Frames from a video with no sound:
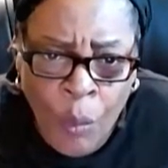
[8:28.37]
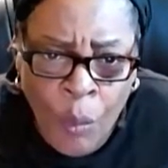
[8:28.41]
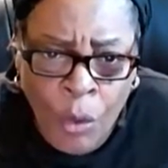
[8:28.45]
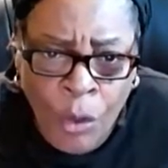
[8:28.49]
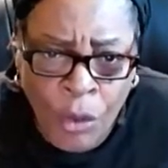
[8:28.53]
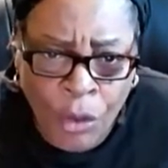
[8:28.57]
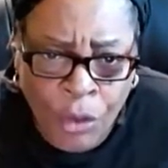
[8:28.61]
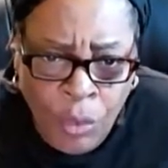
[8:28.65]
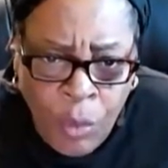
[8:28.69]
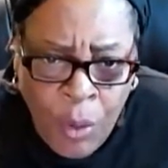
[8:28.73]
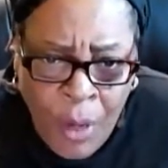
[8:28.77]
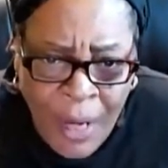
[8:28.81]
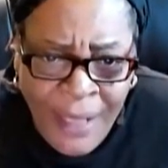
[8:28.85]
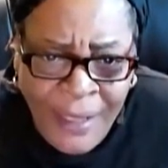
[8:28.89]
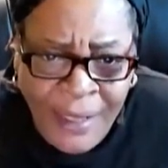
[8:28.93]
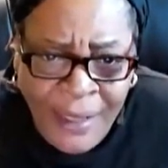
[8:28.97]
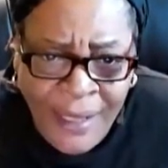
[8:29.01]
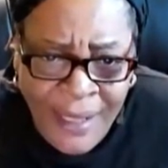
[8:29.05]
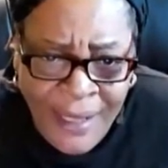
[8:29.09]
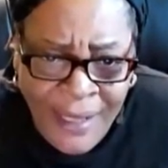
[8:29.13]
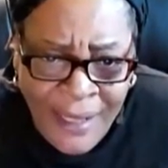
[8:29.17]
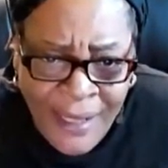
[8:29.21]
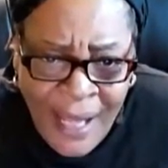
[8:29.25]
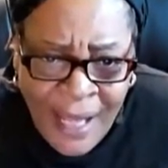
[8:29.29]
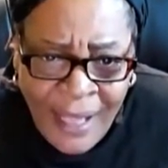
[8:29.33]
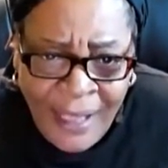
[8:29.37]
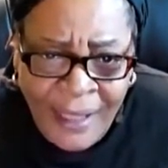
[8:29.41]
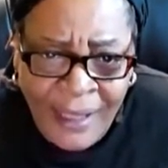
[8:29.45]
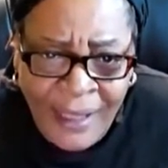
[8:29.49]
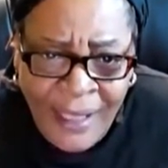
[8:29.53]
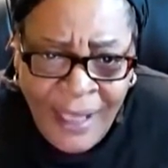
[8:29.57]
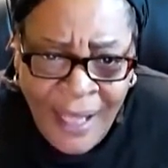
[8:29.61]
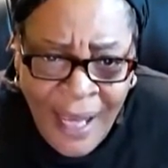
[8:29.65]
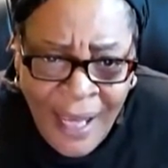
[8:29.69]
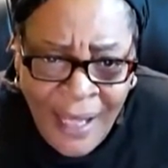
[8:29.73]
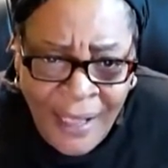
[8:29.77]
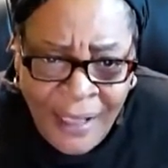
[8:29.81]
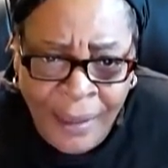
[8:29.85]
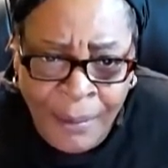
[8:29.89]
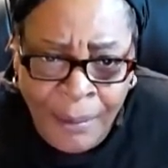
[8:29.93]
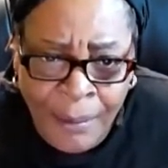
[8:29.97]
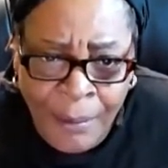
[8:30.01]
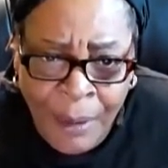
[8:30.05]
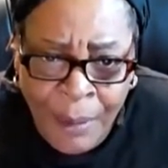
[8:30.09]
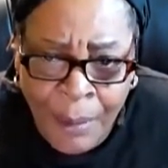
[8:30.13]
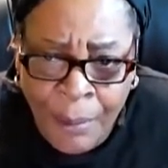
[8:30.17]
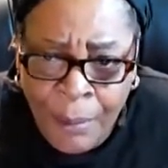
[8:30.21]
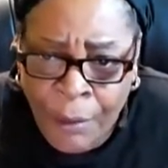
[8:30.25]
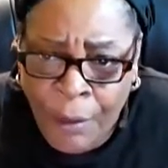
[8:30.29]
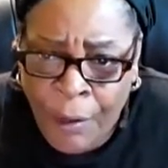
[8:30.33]
were twice as likely as a
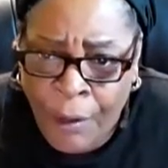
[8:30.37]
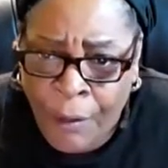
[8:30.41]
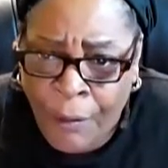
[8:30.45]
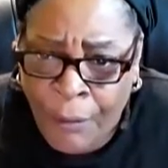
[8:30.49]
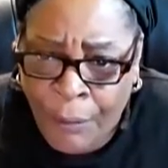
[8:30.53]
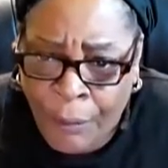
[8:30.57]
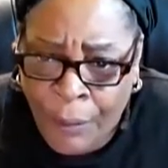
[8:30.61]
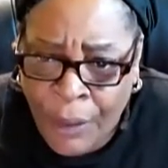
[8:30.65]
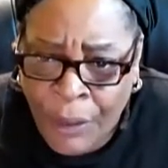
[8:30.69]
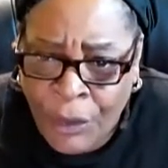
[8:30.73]
member of